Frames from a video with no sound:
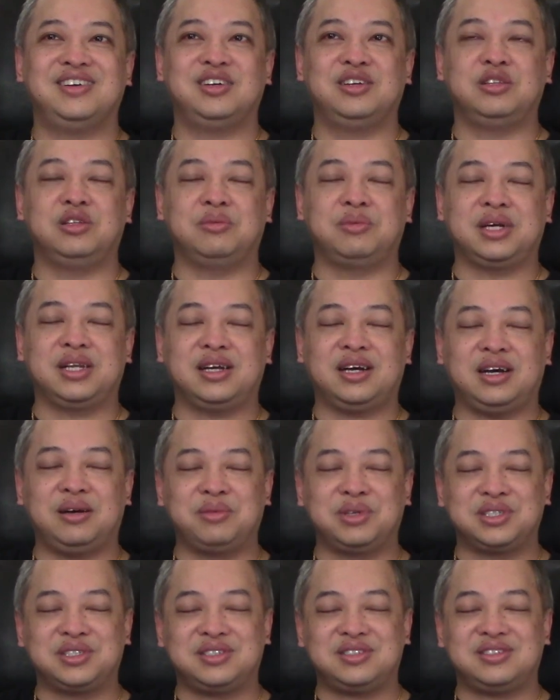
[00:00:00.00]
No matter how
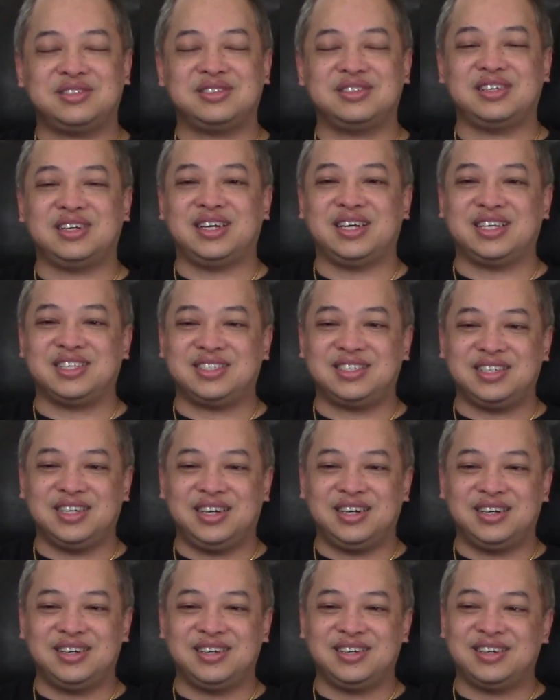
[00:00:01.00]
much as
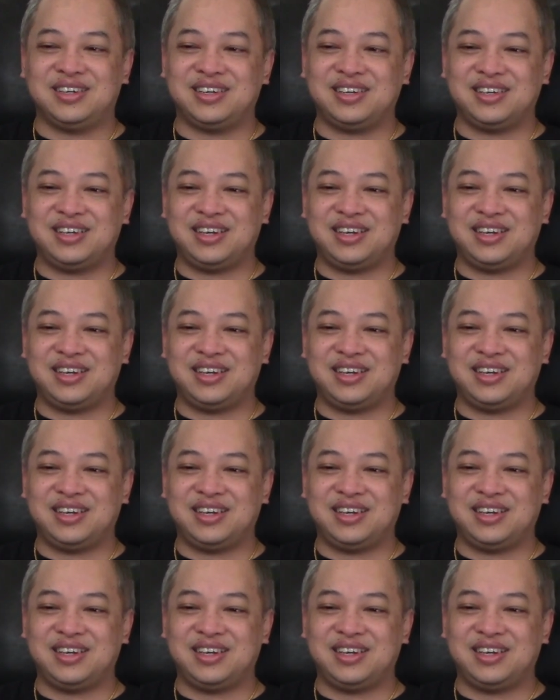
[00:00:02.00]
young